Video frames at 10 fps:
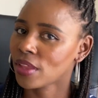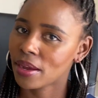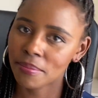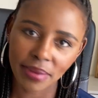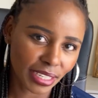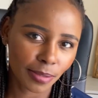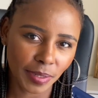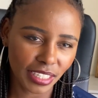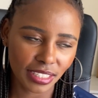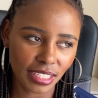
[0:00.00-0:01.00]
my
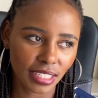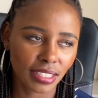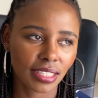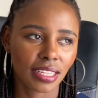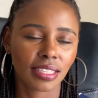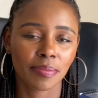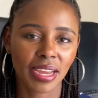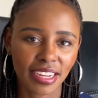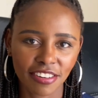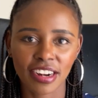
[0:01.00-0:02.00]
experiences as a
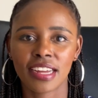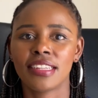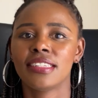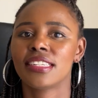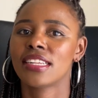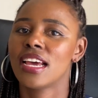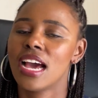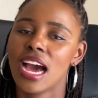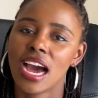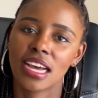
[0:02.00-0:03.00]
migrant,
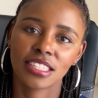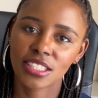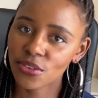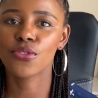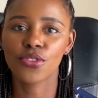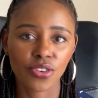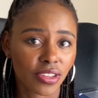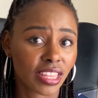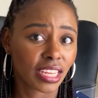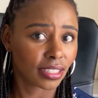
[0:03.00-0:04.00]

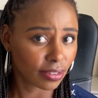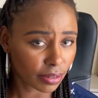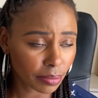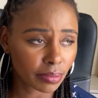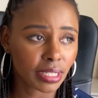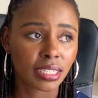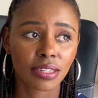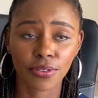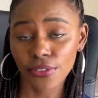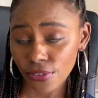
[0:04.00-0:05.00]
self-growth and development
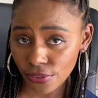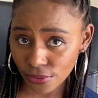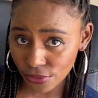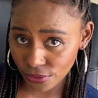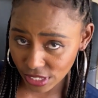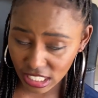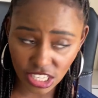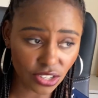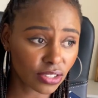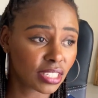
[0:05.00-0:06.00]

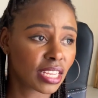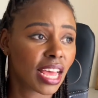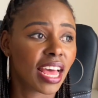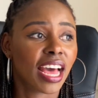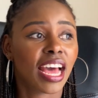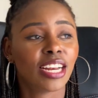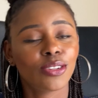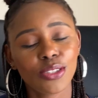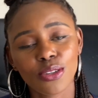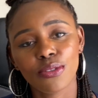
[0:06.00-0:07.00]
videos, and
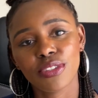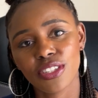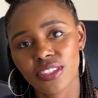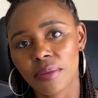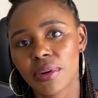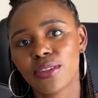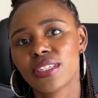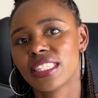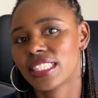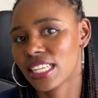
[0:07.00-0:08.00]
also videos about
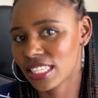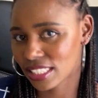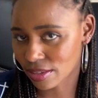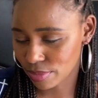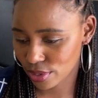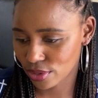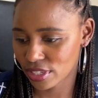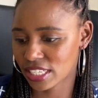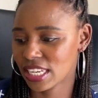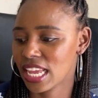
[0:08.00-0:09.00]
studies
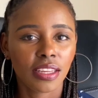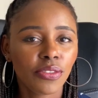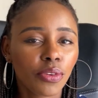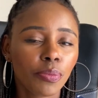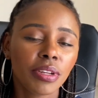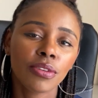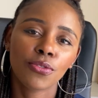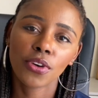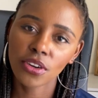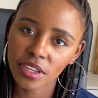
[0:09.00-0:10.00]
abroad. If you've been
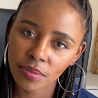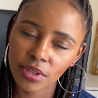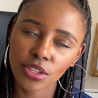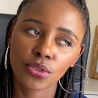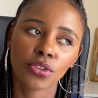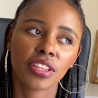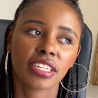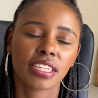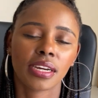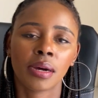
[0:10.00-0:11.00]
following me, you know
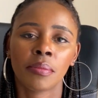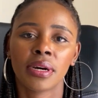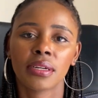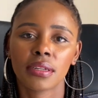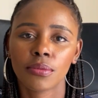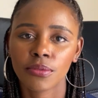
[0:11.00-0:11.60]
that I'm a